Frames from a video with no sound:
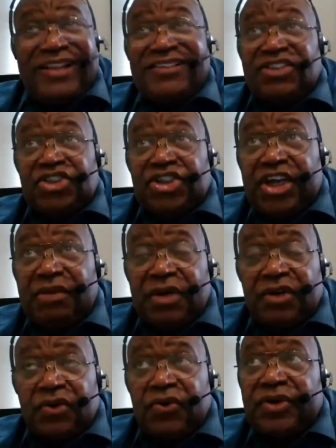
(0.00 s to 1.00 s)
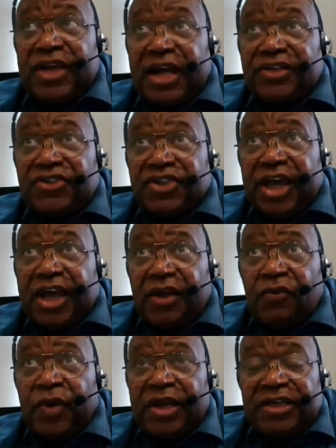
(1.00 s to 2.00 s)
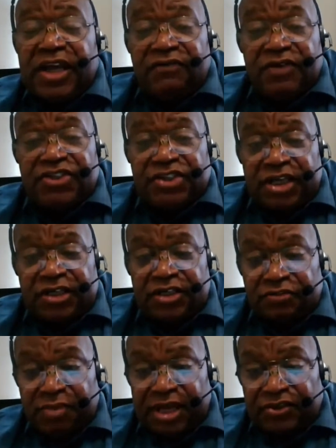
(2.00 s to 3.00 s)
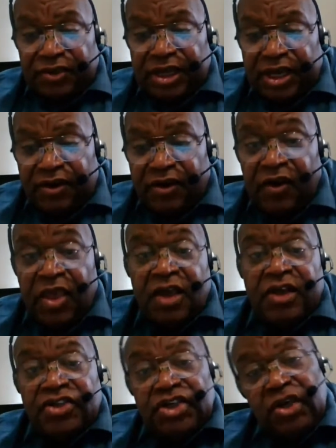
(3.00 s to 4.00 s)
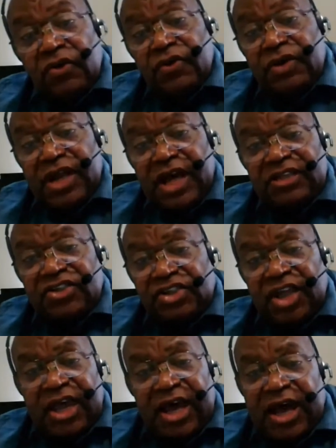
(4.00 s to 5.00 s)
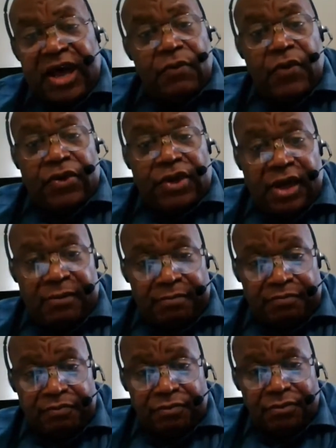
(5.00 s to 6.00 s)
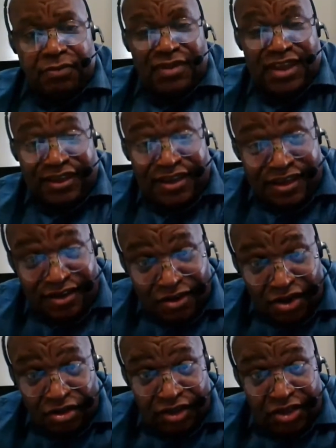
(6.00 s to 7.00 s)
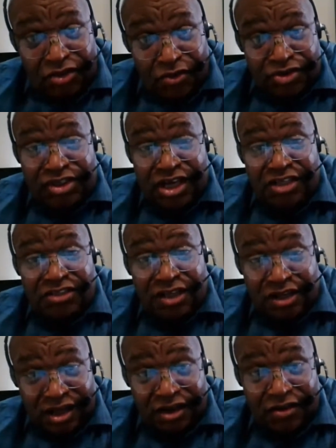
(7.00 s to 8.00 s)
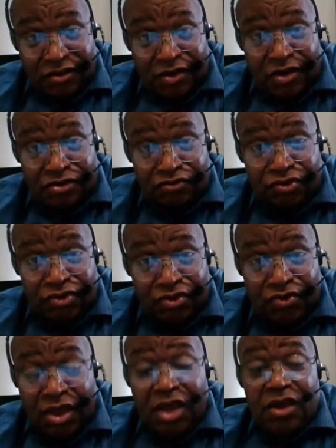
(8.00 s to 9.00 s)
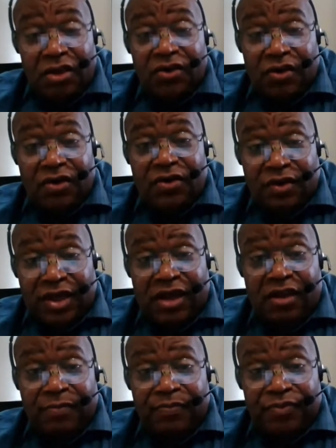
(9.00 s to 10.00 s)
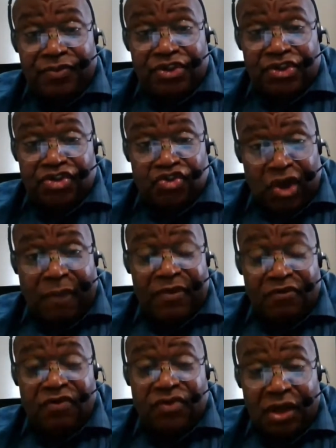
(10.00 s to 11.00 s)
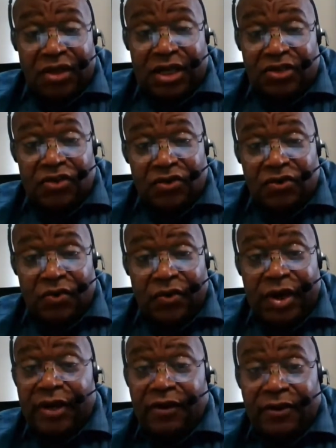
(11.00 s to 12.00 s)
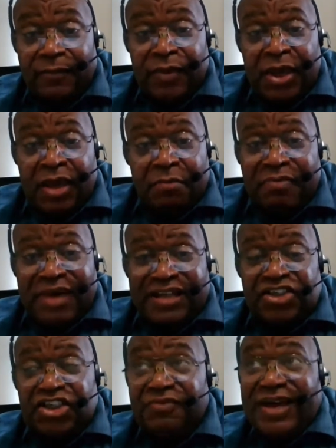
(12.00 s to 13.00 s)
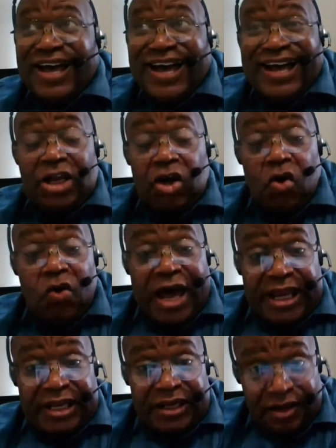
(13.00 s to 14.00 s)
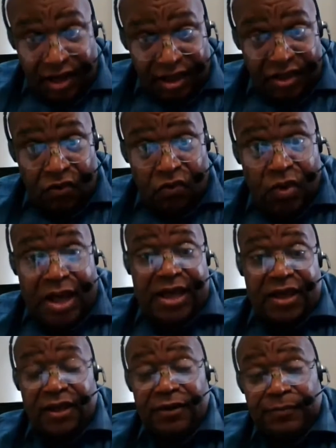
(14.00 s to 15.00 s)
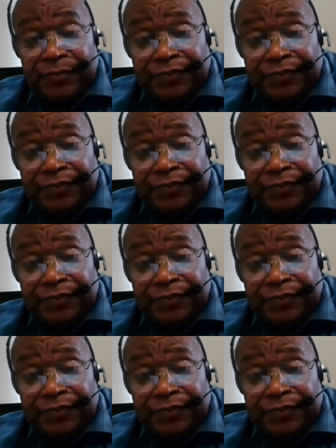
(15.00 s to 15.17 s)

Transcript: Bathsheba could not say, when David sent his men to get her, she could not say, I won't come. The king called. In those days, the king calls for you. You're going to get up, drop everything that you're doing, and come. Bathsheba had no idea why